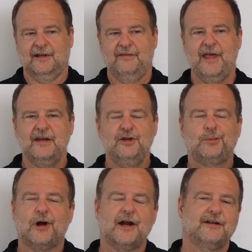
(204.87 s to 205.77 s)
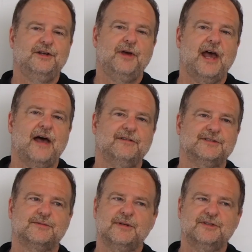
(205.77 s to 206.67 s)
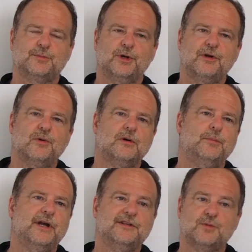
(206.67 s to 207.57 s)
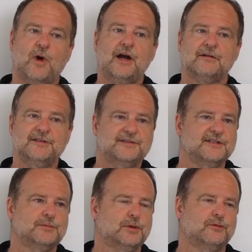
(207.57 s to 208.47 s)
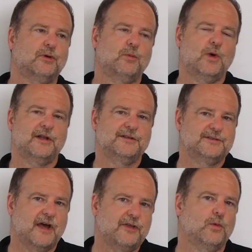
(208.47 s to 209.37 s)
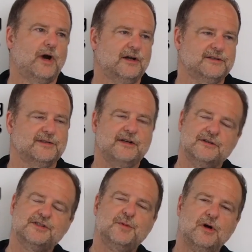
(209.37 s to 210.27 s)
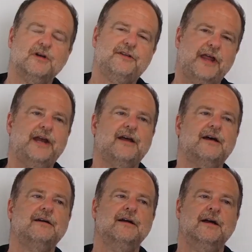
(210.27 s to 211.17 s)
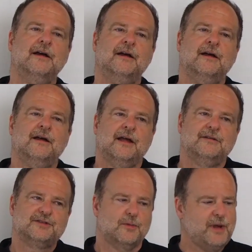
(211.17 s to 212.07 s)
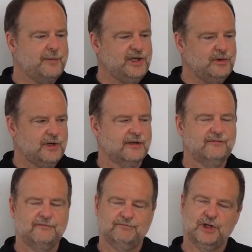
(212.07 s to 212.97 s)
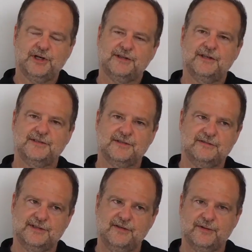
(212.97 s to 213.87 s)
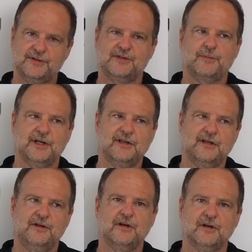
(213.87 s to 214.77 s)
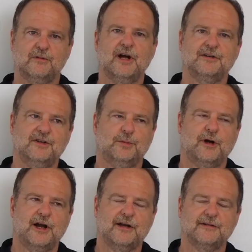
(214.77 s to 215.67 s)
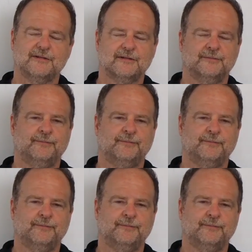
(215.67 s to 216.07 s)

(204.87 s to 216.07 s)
that new product you have is pretty cool, but its wireless doesn't perform well as other wireless. And here's some hard data, so maybe you can look at this and see if there's something that you can correct in your product.